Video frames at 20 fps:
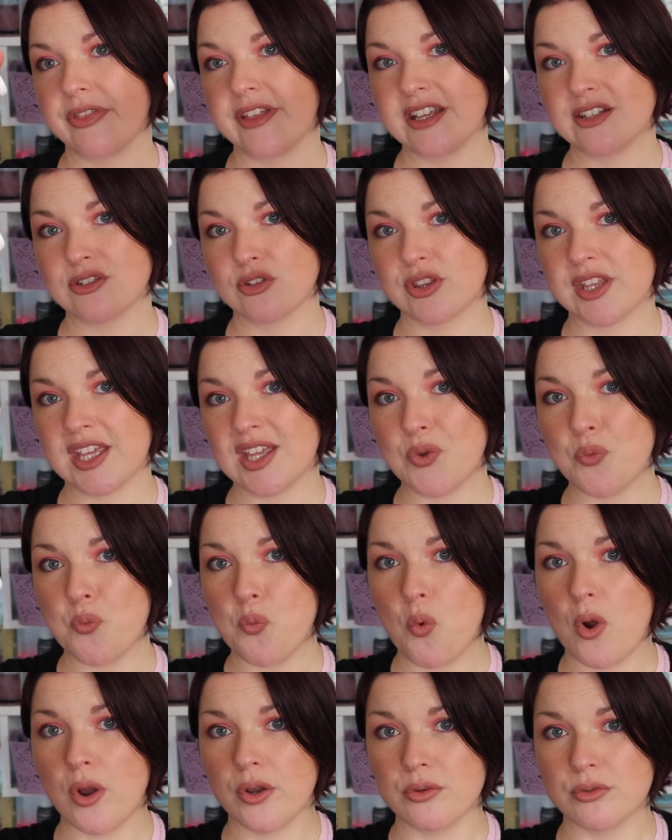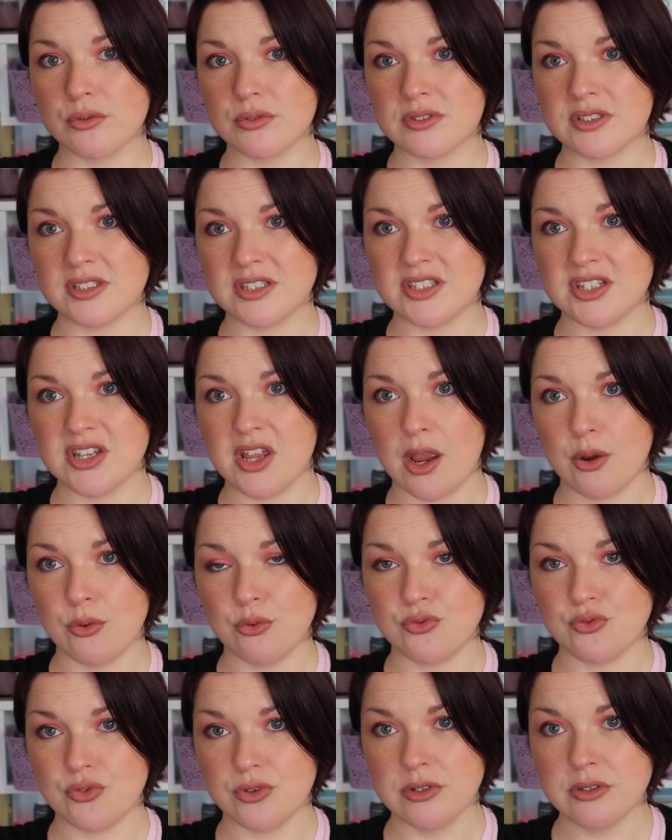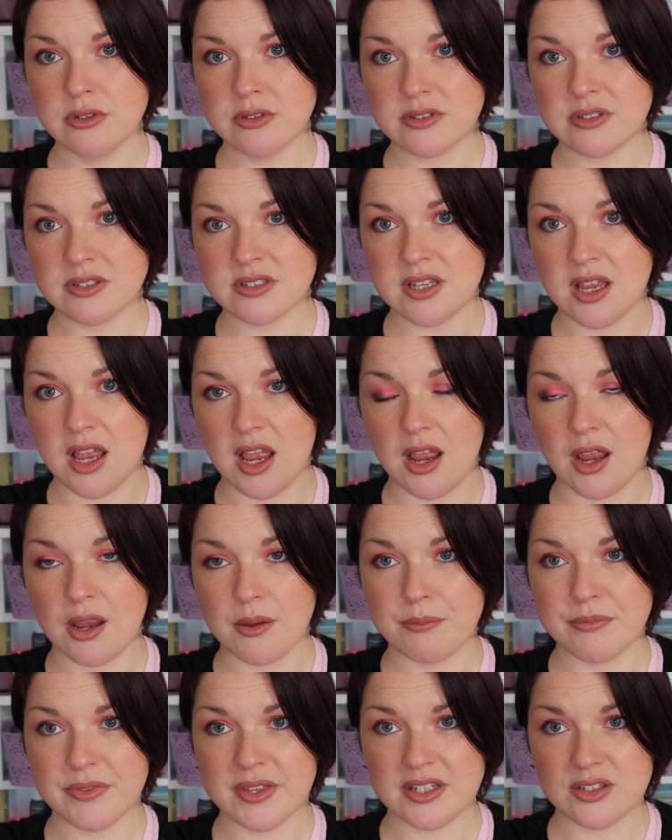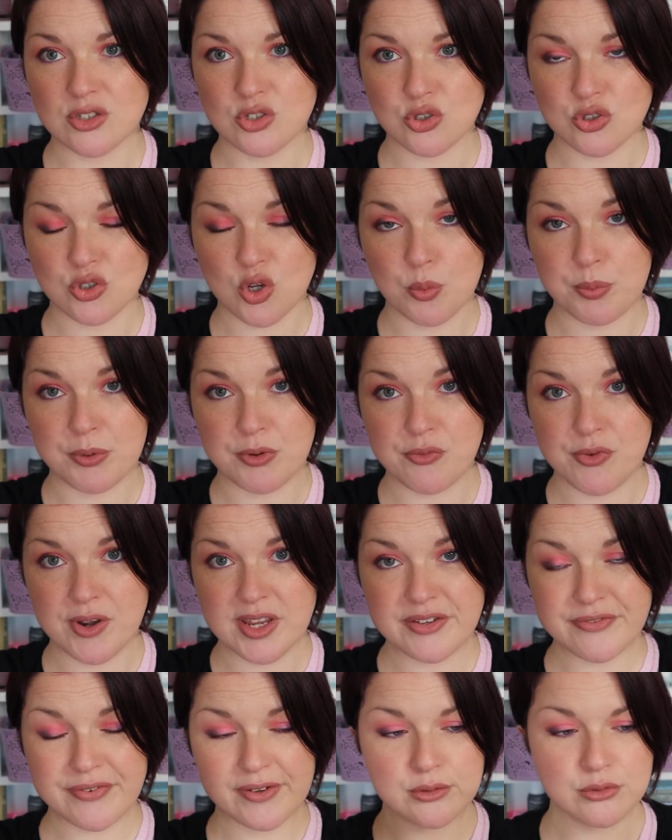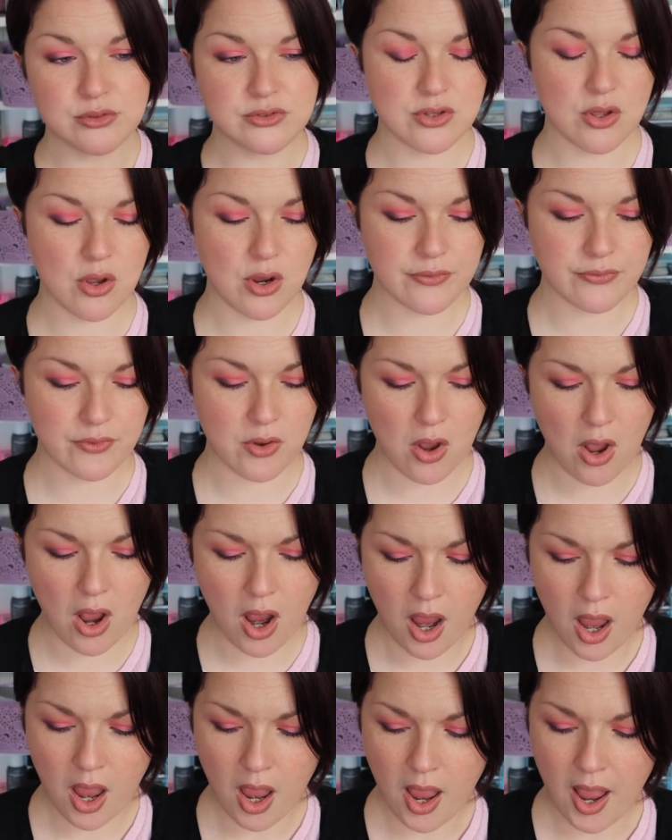these are the Wild deodorants. These are just a couple of refills that I've got.